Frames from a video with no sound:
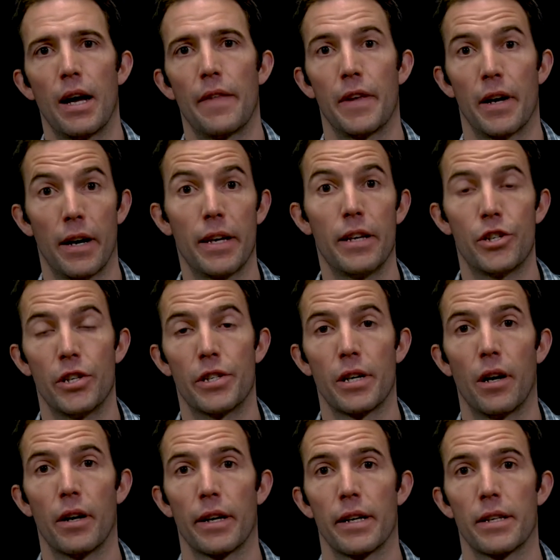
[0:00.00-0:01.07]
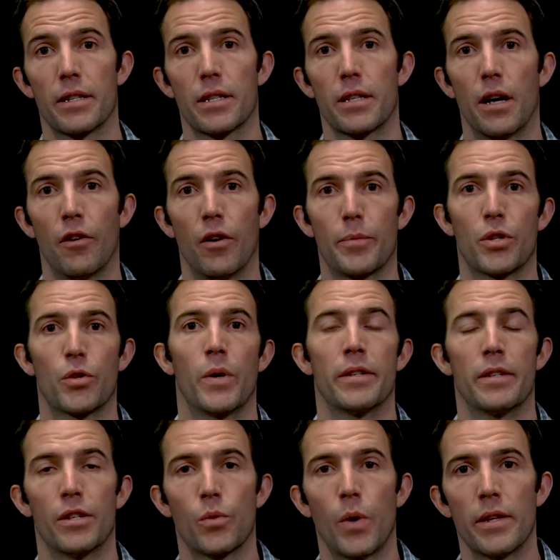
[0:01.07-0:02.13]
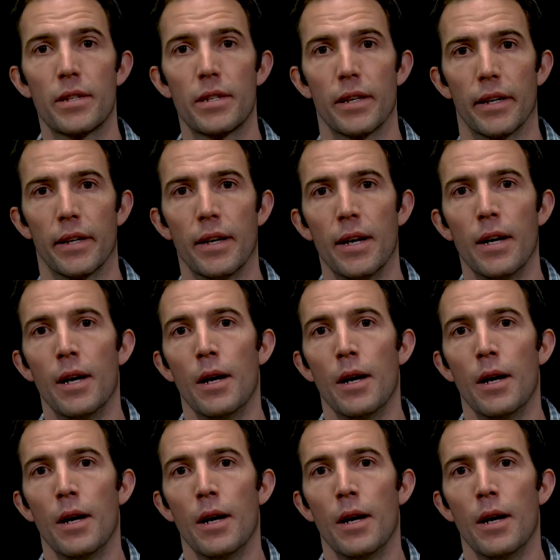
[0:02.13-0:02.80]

the Aichi targets, are up to 2020.